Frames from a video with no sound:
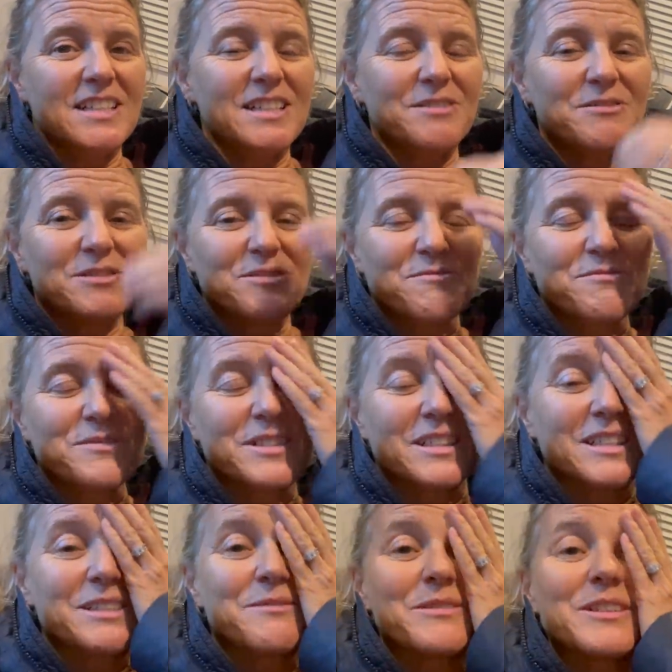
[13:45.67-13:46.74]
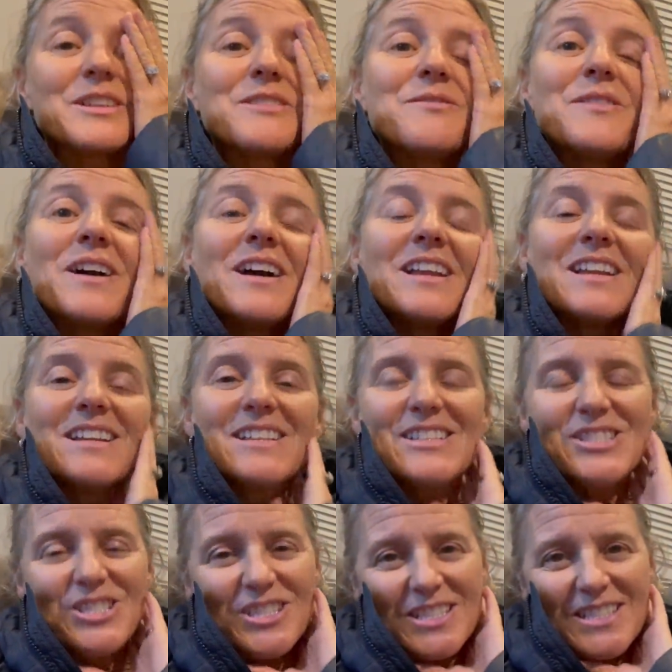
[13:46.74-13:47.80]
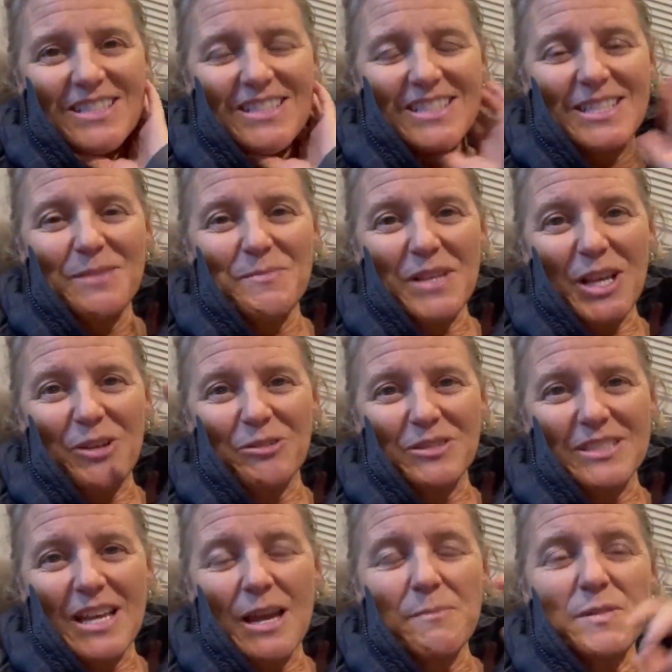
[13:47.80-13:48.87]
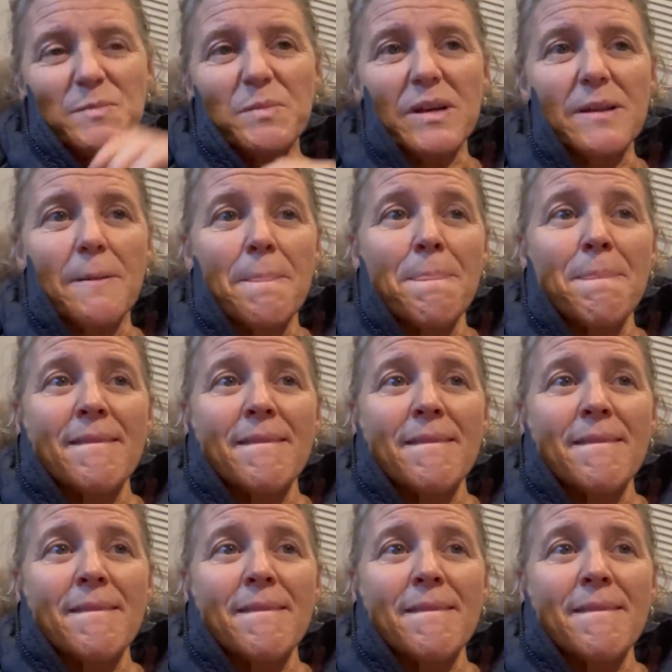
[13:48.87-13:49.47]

It was really, really fun. It just seems like old times, but